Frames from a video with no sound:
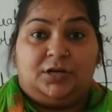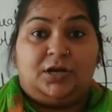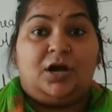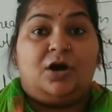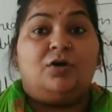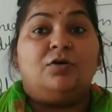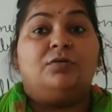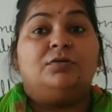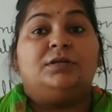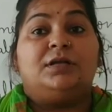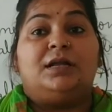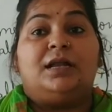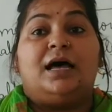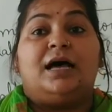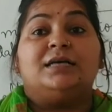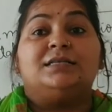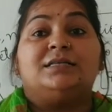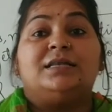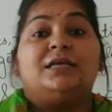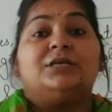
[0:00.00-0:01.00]
now the
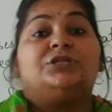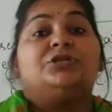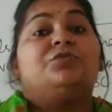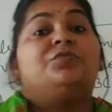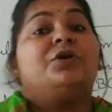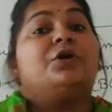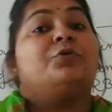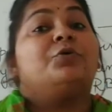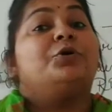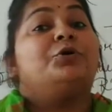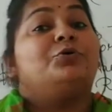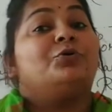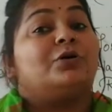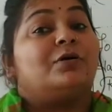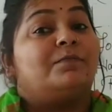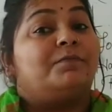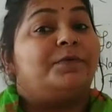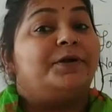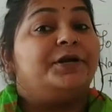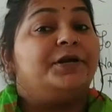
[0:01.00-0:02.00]
last lecture we are going to
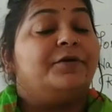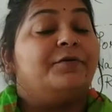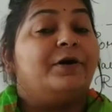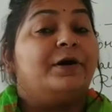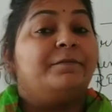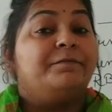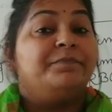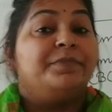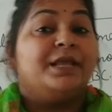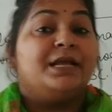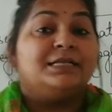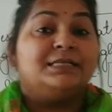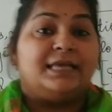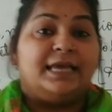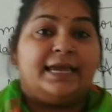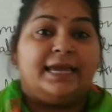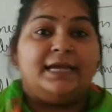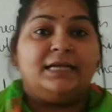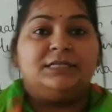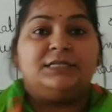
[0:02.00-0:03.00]
complete our
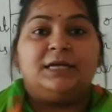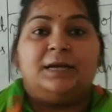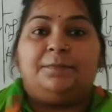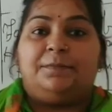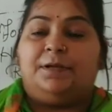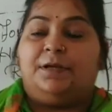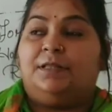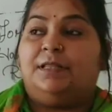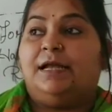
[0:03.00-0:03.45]
second chapter.